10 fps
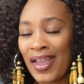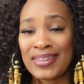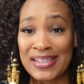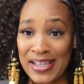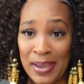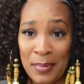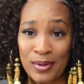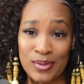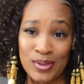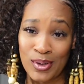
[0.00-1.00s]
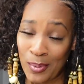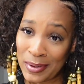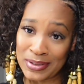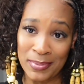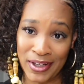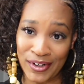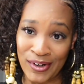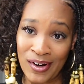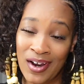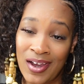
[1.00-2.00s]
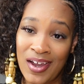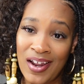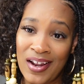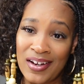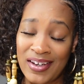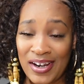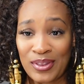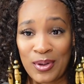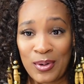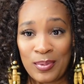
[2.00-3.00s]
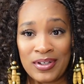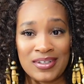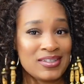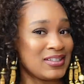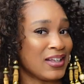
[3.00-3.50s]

This came out so much better than I thought it was.